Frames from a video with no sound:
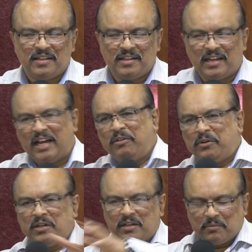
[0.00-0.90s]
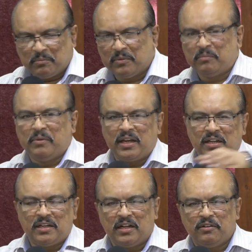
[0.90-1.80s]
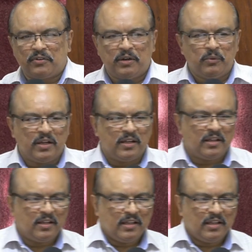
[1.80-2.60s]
I would uh, make it in a different way.